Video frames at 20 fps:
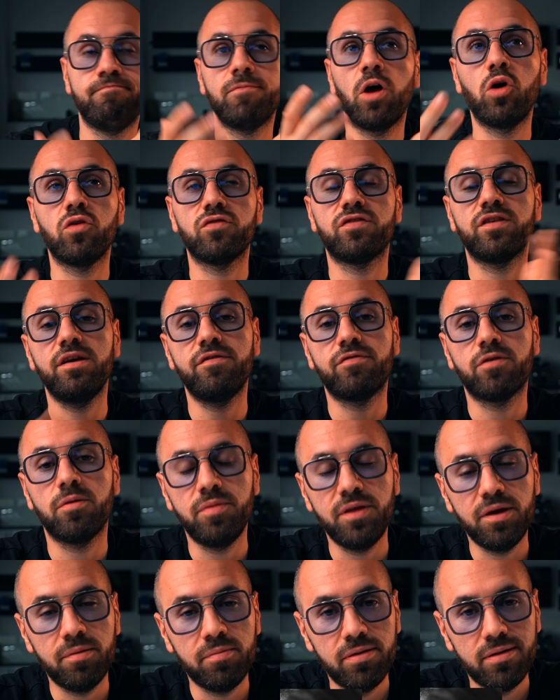Jose
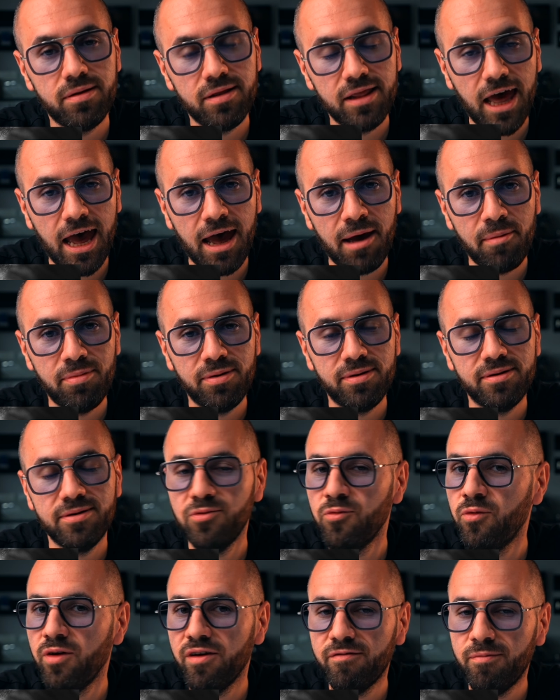from Nib Lab,
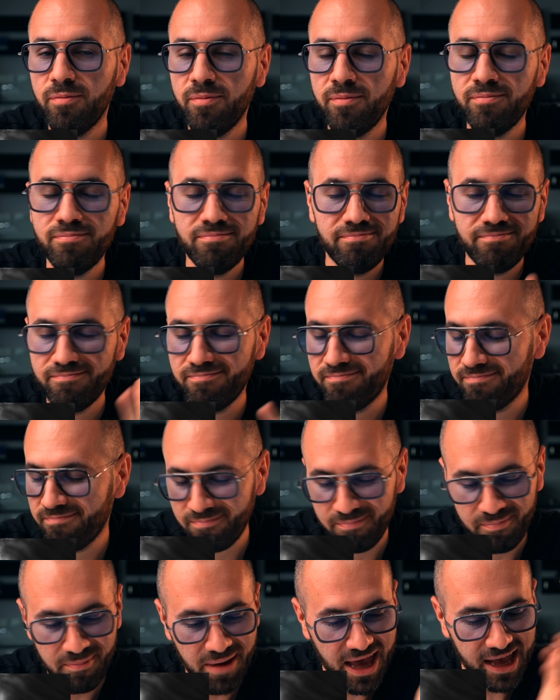we've
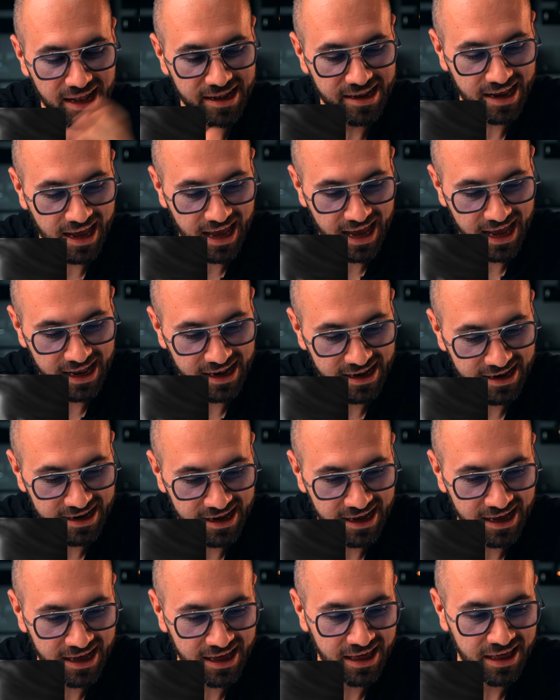met and
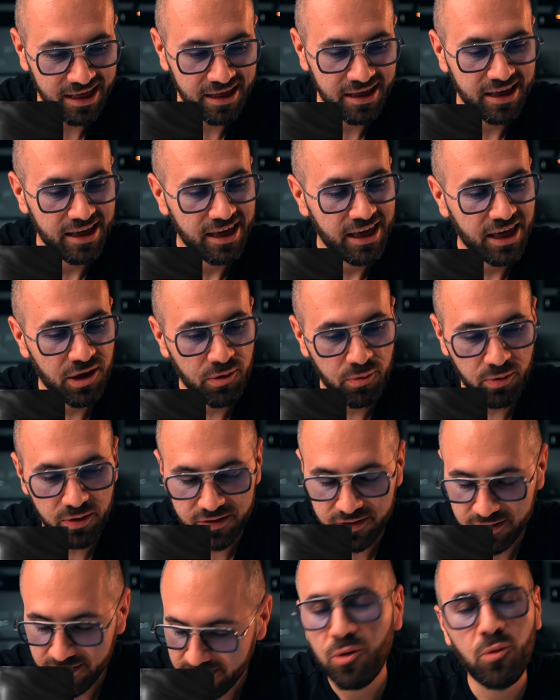uh, he
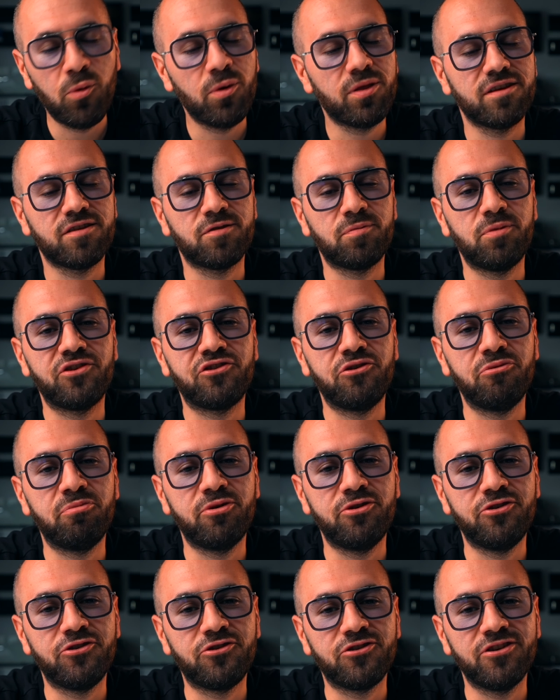was with a special
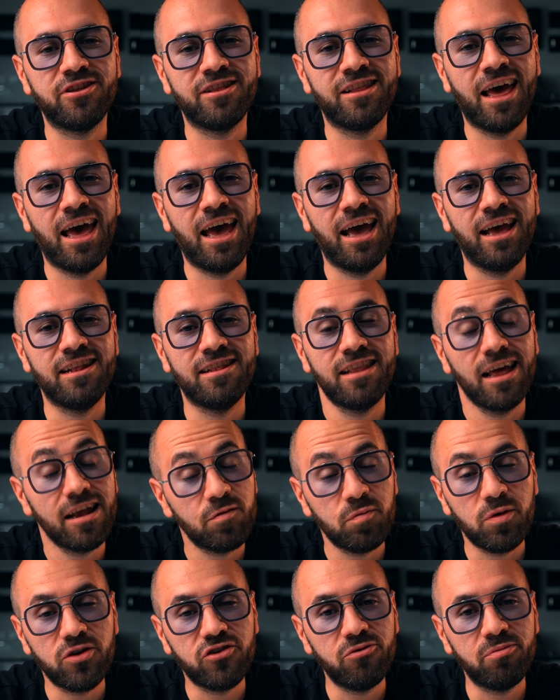person and that
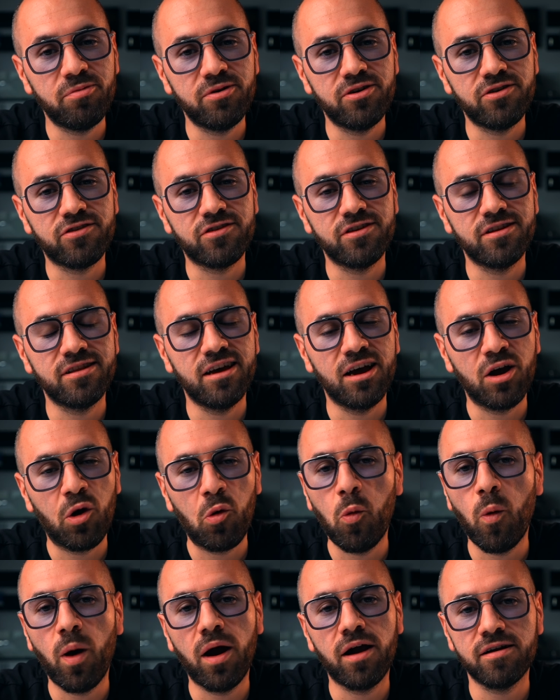special person
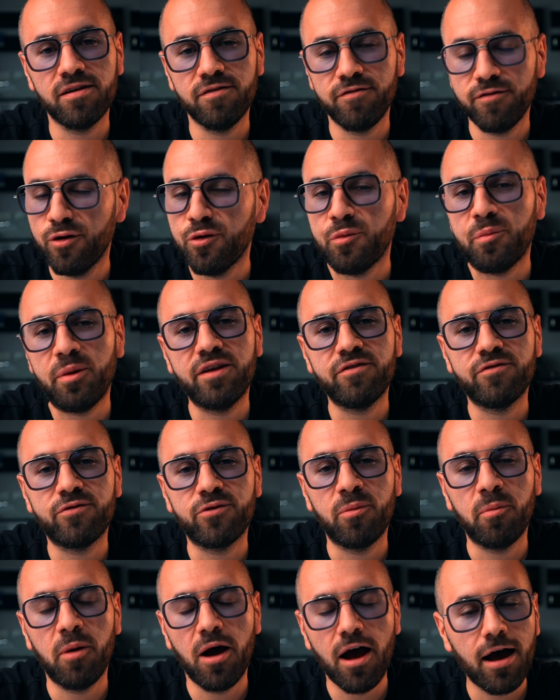acquired the fountain band
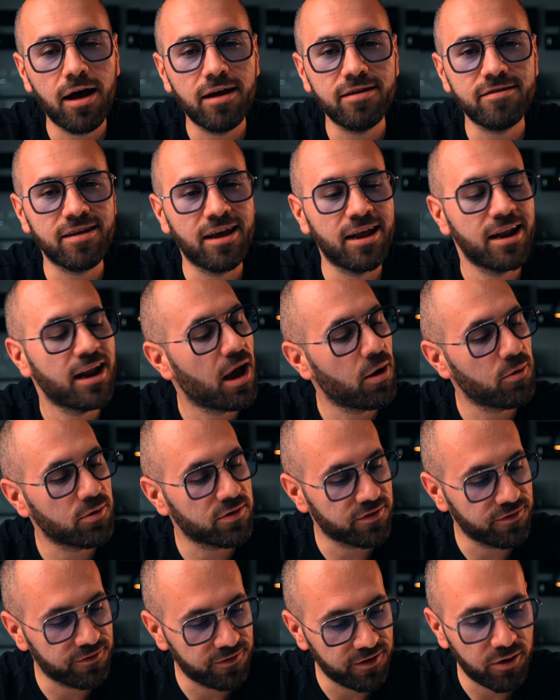from us and I
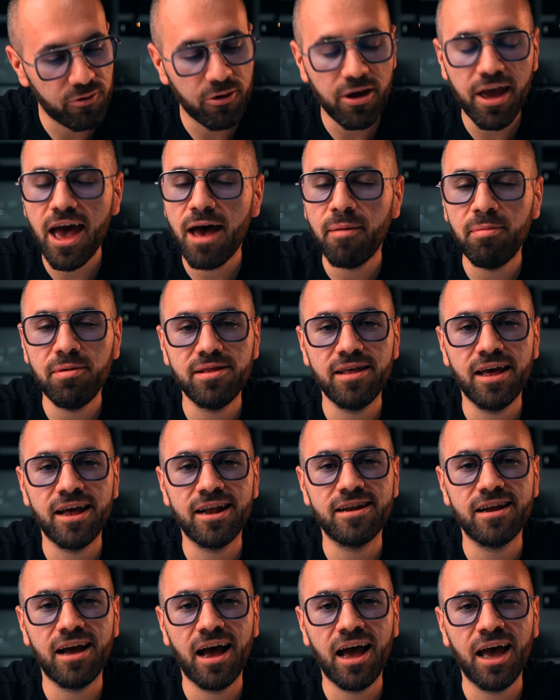was very happy
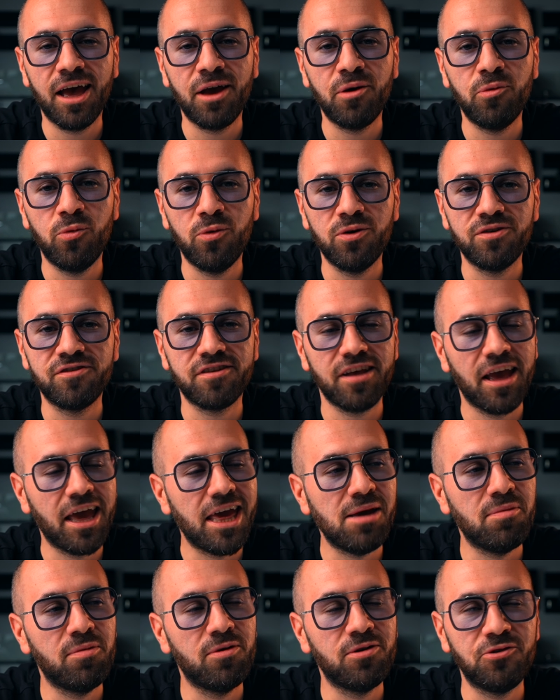that I was
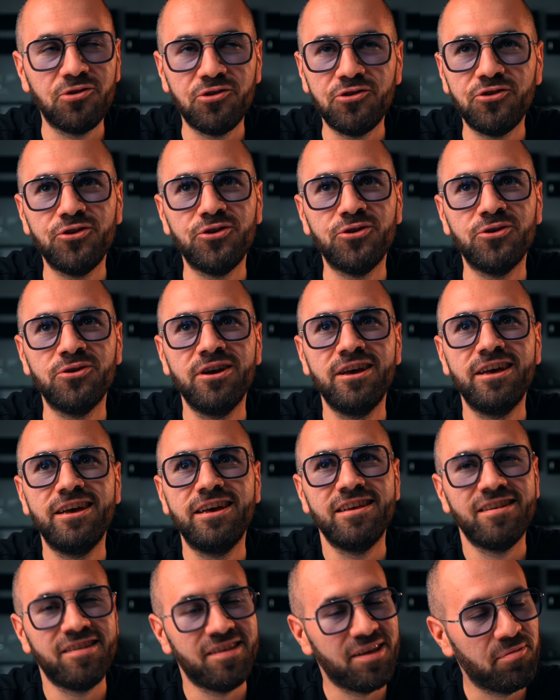able to
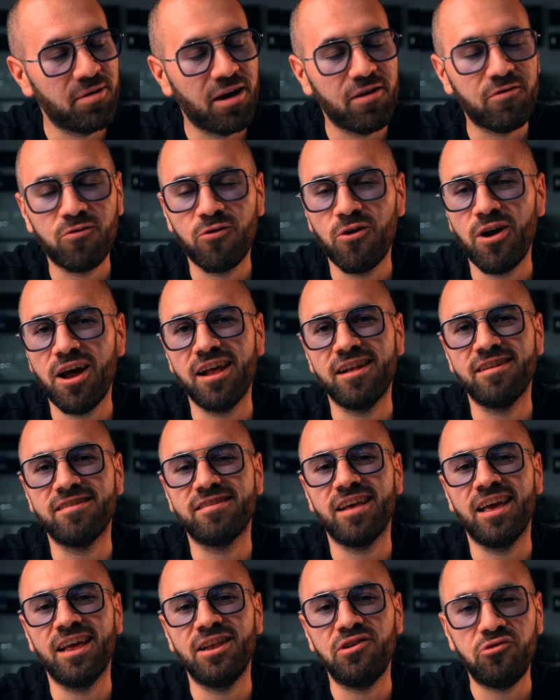see my friends
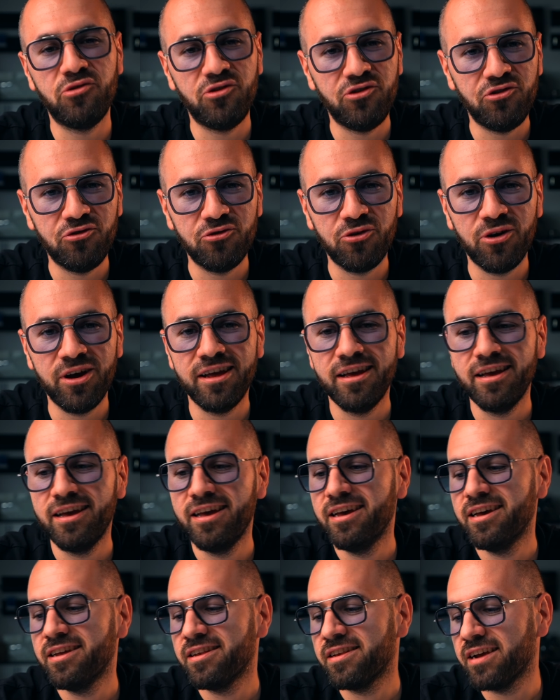and to enjoy
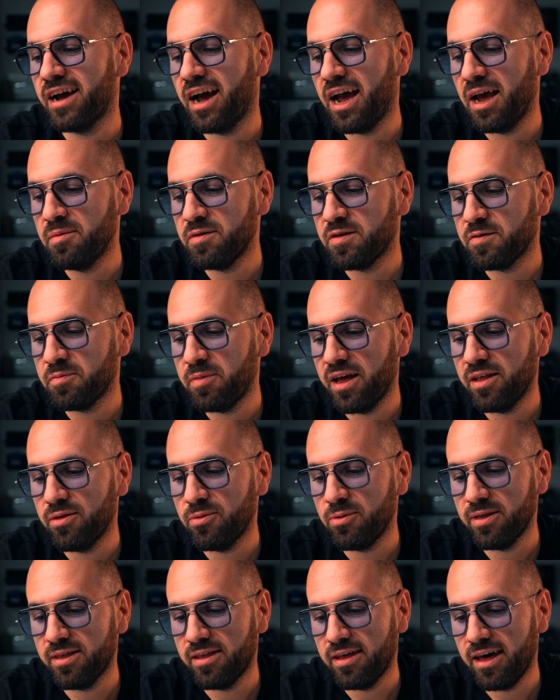time spent
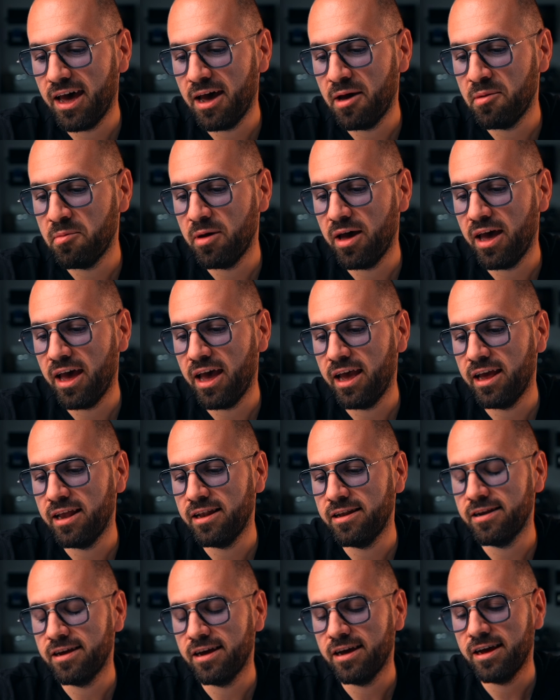with them
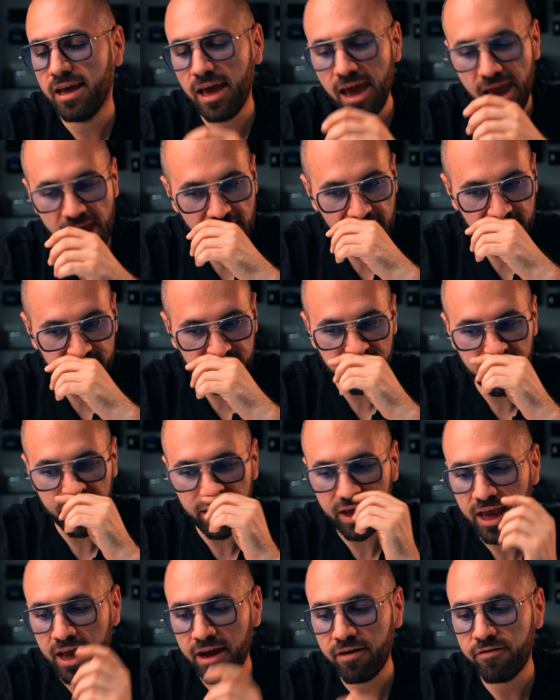and uh,
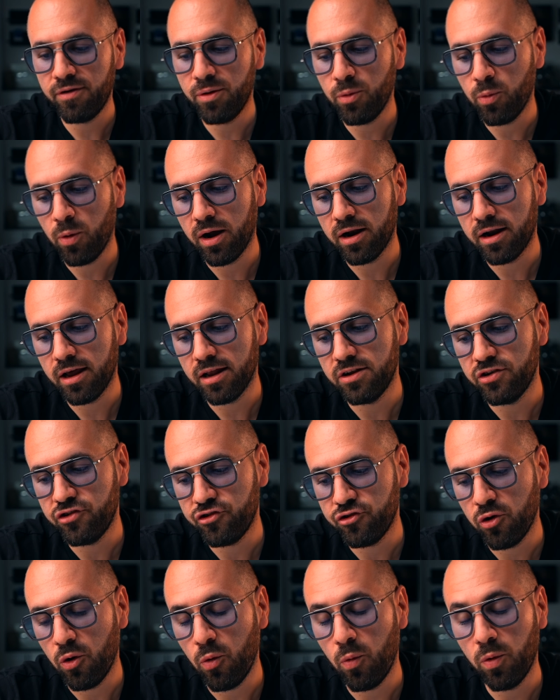every everyone at the
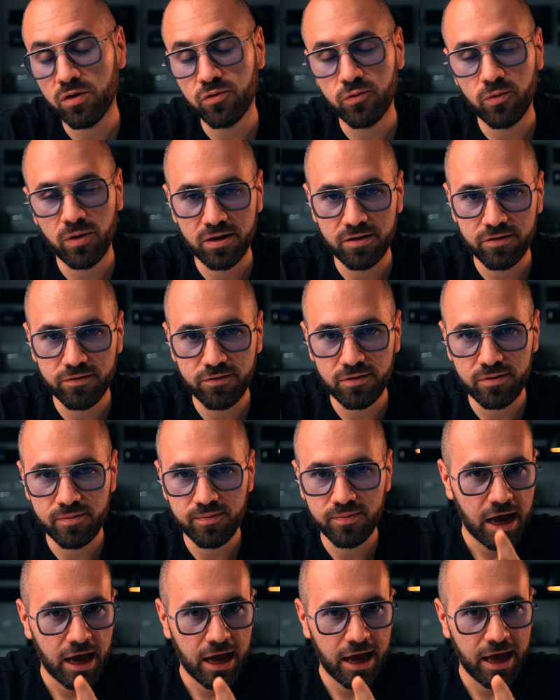show was wonderful.
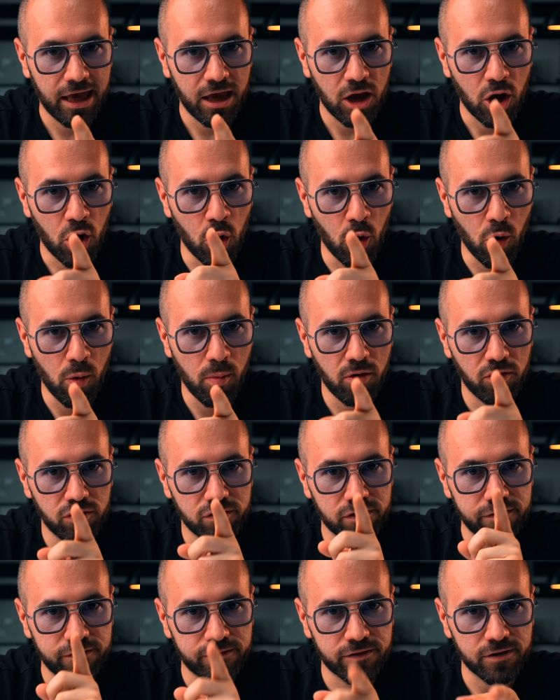I
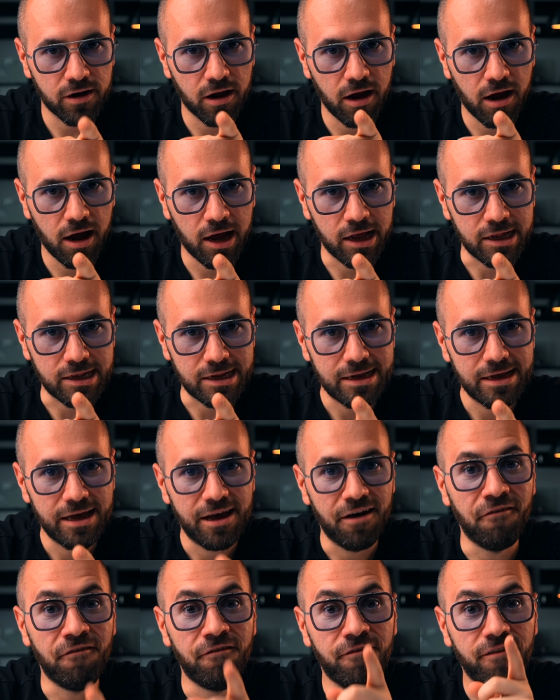almost forgot
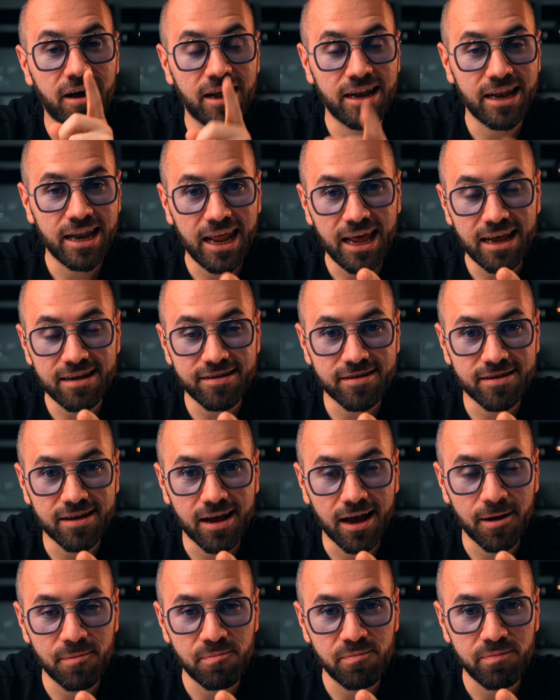
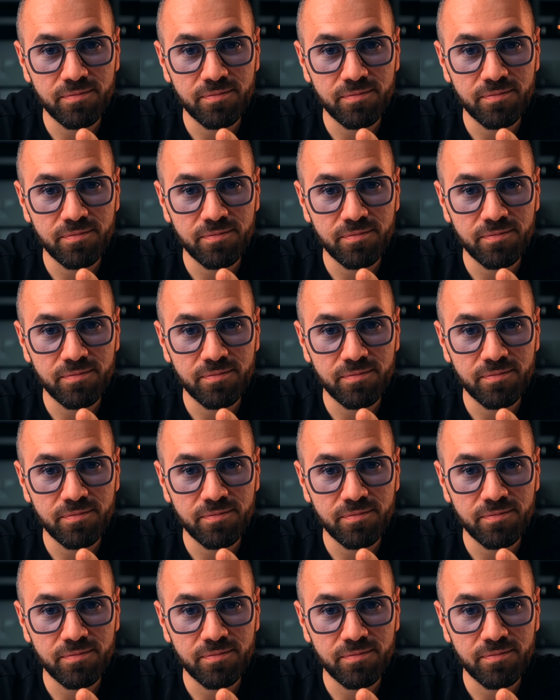Vanessa